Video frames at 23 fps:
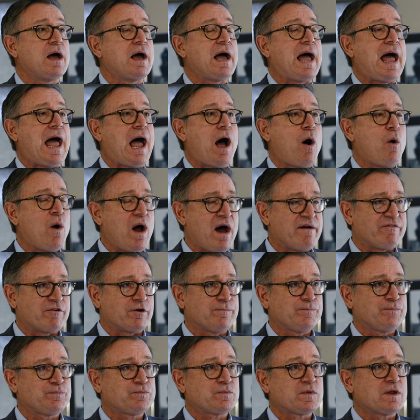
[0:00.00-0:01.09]
However,
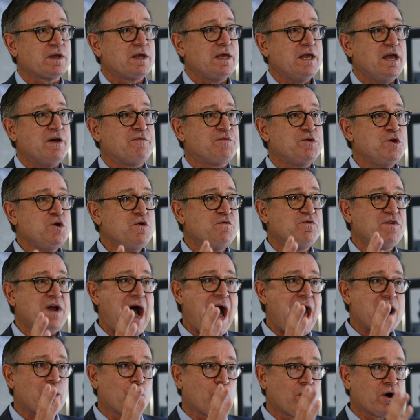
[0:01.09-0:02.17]
if you've
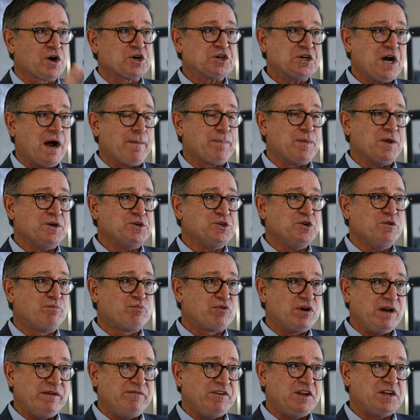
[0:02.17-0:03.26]
got a workshop that you
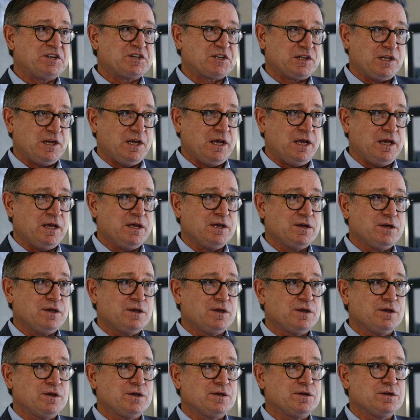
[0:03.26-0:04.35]
previously
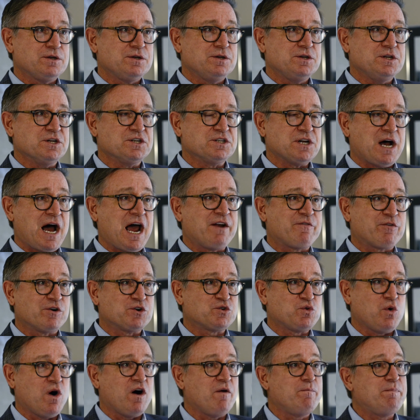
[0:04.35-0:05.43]
designed for
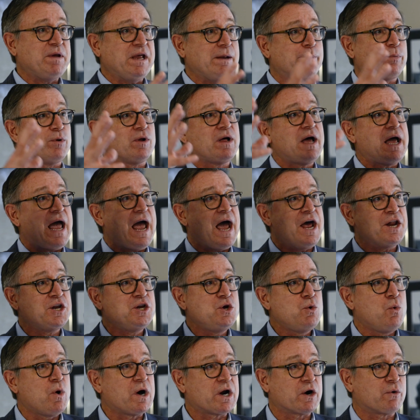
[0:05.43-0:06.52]
12 people and
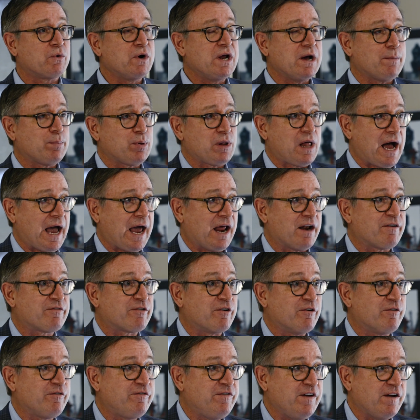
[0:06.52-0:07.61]
you want to reapply it
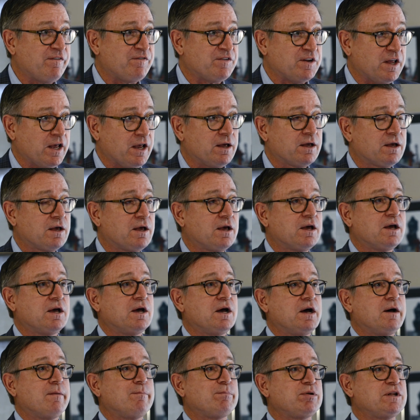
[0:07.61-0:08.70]
for 50,
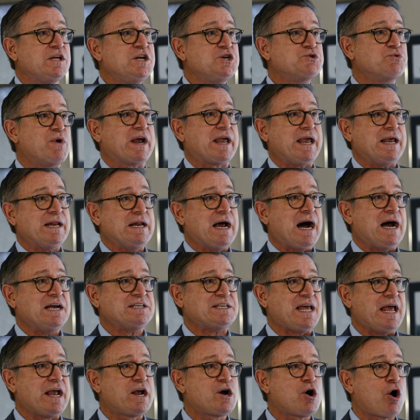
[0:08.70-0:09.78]
please recognize
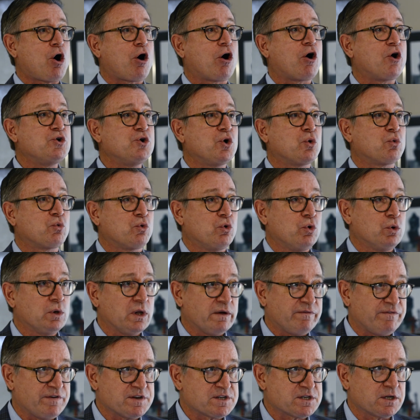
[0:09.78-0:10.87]
a cardinal rule
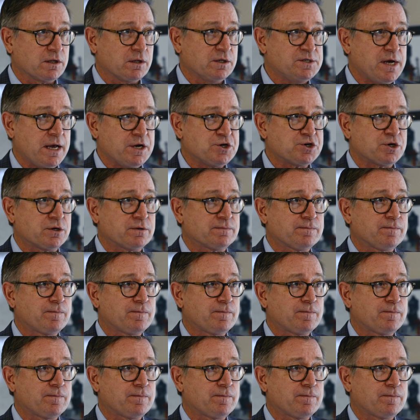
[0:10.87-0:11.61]
of facilitation,